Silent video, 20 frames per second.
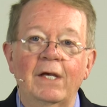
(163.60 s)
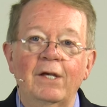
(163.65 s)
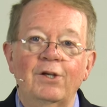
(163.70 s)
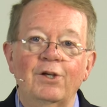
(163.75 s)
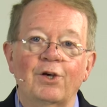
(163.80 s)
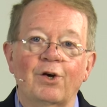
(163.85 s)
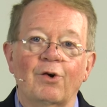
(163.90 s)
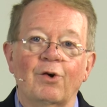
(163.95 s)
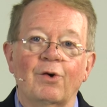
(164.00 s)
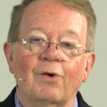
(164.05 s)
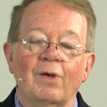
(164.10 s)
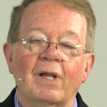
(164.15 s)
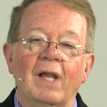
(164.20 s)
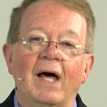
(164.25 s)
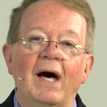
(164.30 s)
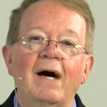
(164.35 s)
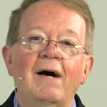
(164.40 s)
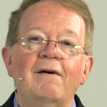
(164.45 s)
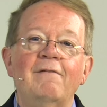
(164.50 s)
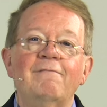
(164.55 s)
your
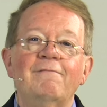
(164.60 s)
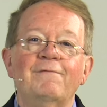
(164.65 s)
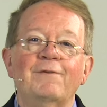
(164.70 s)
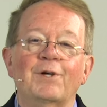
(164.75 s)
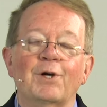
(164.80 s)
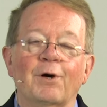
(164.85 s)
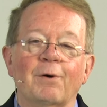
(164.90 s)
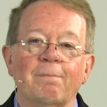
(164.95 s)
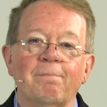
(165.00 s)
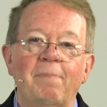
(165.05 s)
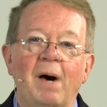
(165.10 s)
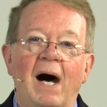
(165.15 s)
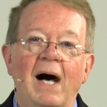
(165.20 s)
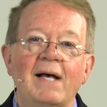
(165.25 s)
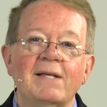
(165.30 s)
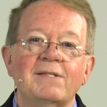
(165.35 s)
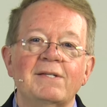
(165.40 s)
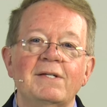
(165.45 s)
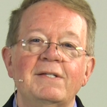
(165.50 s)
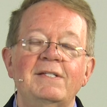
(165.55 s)
love, your
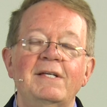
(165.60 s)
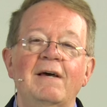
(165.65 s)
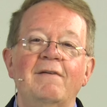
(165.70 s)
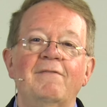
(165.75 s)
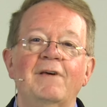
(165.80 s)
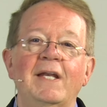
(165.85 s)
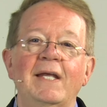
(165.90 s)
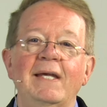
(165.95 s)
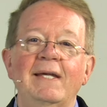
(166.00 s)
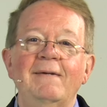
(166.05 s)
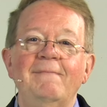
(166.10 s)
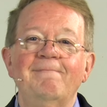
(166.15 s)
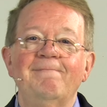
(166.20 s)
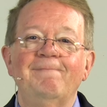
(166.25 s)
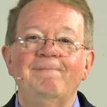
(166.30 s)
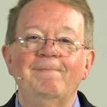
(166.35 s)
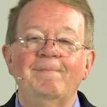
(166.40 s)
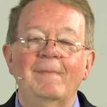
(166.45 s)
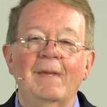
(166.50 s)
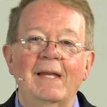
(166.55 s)
positivity,
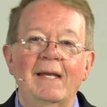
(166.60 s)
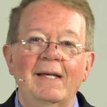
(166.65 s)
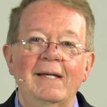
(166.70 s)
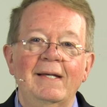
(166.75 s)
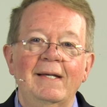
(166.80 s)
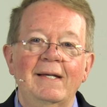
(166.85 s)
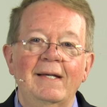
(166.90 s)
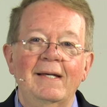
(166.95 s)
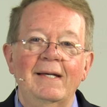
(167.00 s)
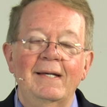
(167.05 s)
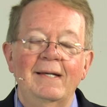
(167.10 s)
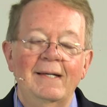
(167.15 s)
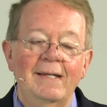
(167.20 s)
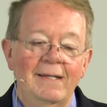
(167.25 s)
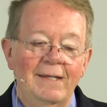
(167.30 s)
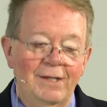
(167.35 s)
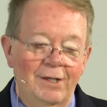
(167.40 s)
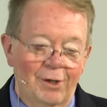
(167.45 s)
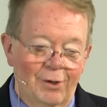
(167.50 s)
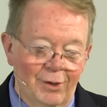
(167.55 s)

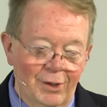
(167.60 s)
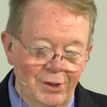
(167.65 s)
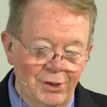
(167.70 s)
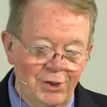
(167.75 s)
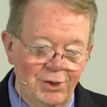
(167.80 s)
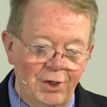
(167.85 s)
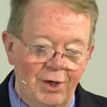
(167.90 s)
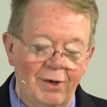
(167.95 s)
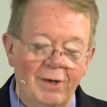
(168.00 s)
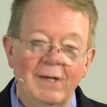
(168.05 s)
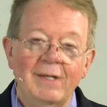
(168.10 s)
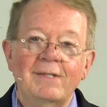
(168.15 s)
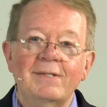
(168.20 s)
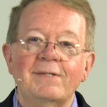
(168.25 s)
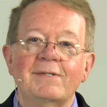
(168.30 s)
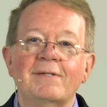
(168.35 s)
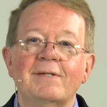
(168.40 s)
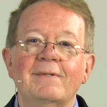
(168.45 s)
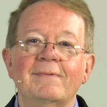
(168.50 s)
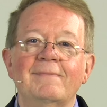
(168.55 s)
your
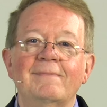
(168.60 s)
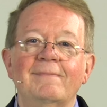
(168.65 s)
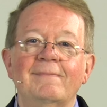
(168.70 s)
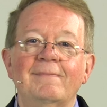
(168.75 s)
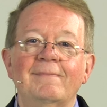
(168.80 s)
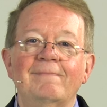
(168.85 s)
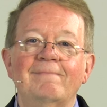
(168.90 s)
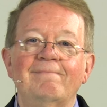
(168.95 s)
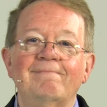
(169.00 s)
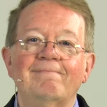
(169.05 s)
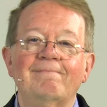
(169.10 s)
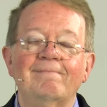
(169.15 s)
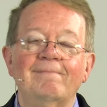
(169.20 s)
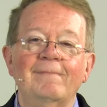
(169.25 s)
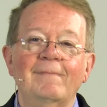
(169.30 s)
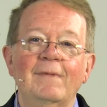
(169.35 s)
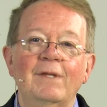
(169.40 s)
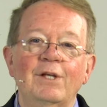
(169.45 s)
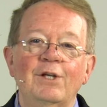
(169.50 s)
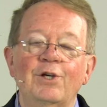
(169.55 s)
assurance,
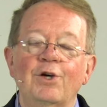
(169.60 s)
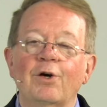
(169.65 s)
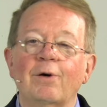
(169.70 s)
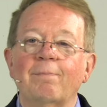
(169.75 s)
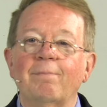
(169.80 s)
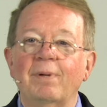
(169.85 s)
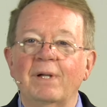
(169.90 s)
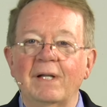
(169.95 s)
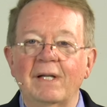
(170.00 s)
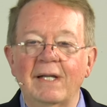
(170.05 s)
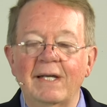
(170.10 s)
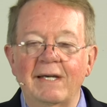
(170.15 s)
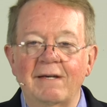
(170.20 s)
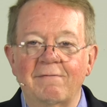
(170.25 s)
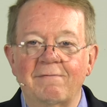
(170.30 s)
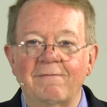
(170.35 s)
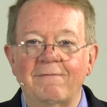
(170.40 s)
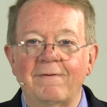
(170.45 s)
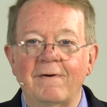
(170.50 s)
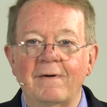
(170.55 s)
your
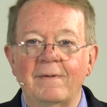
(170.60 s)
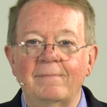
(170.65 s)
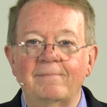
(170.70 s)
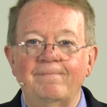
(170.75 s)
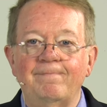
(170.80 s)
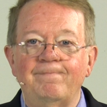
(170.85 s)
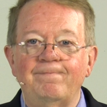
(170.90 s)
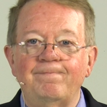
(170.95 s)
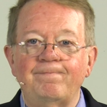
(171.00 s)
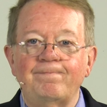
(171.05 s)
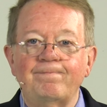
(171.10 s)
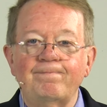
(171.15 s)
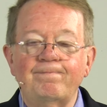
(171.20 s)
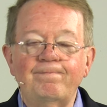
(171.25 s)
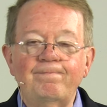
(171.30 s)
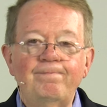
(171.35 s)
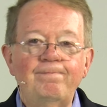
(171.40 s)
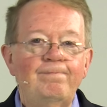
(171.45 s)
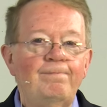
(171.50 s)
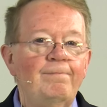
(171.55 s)
belief.
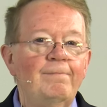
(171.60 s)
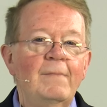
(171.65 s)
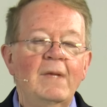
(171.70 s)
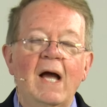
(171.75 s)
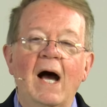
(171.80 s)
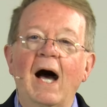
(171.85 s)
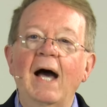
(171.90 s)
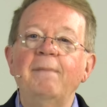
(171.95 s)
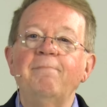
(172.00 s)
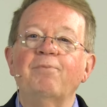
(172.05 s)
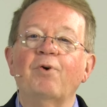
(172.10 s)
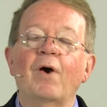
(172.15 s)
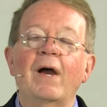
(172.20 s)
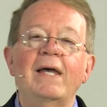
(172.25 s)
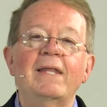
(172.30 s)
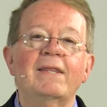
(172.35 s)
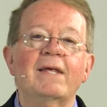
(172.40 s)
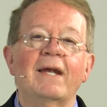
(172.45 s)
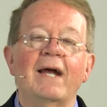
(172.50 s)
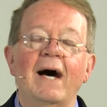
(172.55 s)
I
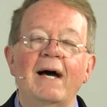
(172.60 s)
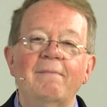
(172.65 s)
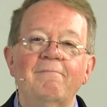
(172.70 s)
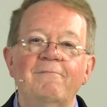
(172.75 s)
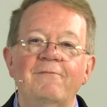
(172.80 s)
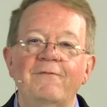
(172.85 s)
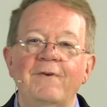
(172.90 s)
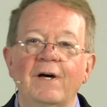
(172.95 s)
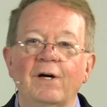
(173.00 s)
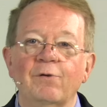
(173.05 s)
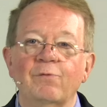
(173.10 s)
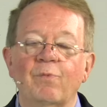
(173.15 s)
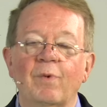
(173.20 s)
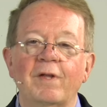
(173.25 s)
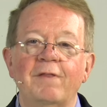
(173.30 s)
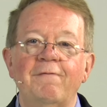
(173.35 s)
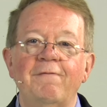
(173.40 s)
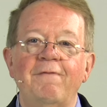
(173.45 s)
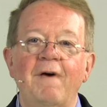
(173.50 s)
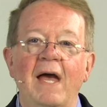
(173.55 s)
pray that I'm filled
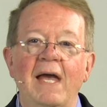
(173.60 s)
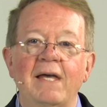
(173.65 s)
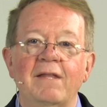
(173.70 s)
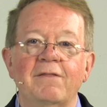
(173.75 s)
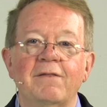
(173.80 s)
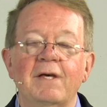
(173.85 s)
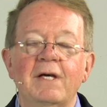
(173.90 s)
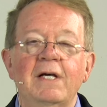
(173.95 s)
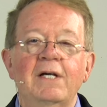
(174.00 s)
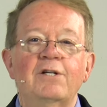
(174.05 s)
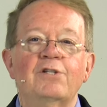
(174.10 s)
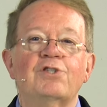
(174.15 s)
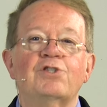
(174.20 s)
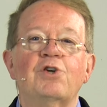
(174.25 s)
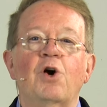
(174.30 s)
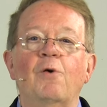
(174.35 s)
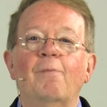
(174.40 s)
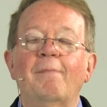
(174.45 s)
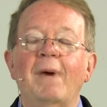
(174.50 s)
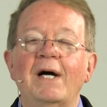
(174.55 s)
with faith,
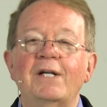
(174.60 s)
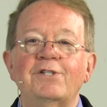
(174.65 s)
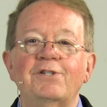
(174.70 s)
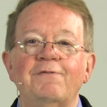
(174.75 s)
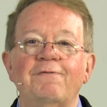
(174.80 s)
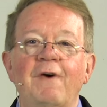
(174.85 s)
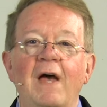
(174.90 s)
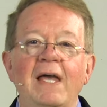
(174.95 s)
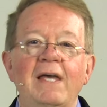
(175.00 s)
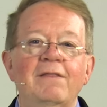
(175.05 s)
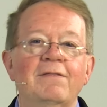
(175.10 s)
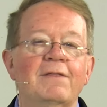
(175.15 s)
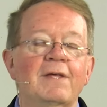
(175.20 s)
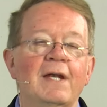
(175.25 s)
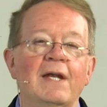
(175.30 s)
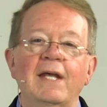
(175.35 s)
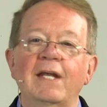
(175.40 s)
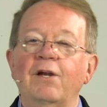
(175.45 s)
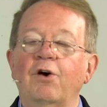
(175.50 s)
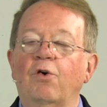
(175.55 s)
so much faith
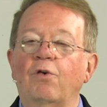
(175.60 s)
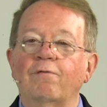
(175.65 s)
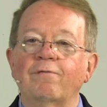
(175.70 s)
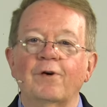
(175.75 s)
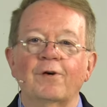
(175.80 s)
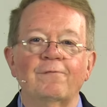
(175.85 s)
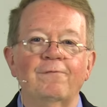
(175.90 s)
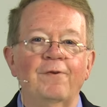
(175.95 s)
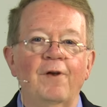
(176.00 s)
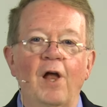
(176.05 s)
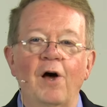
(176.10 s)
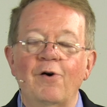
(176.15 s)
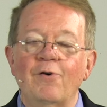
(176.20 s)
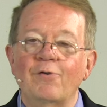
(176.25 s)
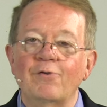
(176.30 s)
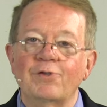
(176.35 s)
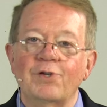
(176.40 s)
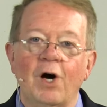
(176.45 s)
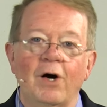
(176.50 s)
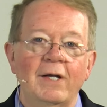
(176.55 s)
that it
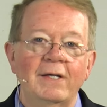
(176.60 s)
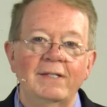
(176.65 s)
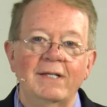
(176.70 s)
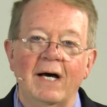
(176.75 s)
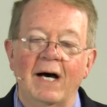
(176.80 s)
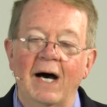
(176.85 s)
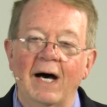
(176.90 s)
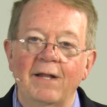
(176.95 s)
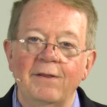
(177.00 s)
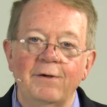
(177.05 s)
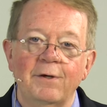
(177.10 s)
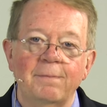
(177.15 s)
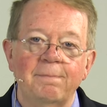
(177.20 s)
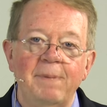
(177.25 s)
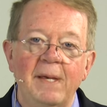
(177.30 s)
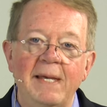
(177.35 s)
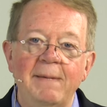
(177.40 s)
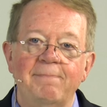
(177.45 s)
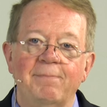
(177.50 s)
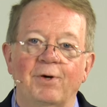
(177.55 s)
overflows onto other
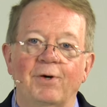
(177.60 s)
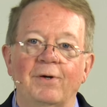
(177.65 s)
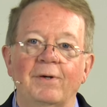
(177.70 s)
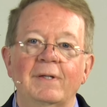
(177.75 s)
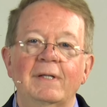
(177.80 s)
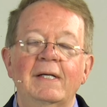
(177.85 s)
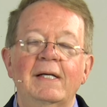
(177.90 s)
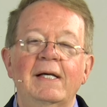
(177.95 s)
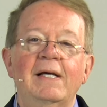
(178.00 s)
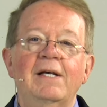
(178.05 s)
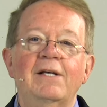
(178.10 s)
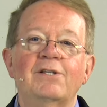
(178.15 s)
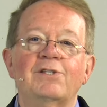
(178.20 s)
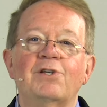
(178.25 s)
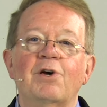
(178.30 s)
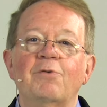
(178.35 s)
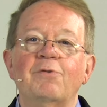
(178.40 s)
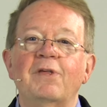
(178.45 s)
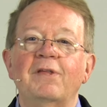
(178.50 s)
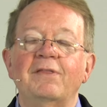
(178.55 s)
people,
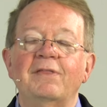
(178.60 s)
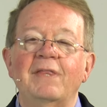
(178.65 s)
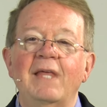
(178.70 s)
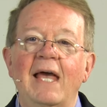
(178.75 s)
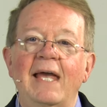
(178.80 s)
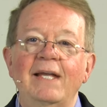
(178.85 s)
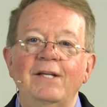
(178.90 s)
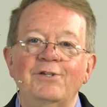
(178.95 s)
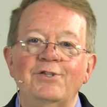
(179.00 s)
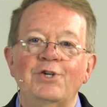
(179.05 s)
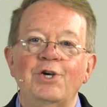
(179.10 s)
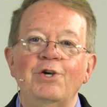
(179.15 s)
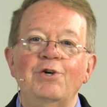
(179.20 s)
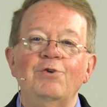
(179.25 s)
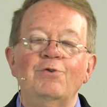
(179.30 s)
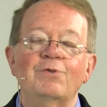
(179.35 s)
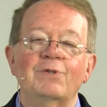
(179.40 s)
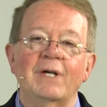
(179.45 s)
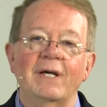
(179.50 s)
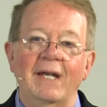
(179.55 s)
so that they
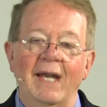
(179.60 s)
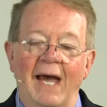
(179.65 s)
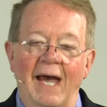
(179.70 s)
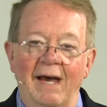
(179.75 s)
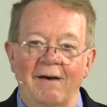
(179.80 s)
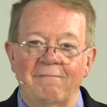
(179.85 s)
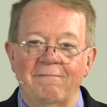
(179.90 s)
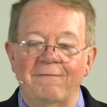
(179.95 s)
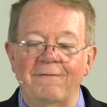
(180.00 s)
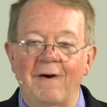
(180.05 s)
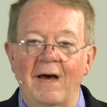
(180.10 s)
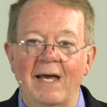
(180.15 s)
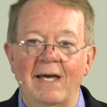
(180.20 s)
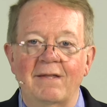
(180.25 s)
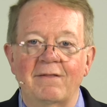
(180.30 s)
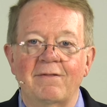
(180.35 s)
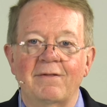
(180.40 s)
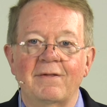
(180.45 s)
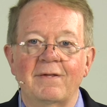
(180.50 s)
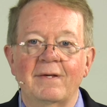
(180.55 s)
too can have
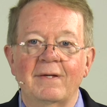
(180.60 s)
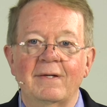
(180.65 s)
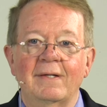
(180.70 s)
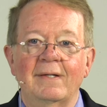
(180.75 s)
faith.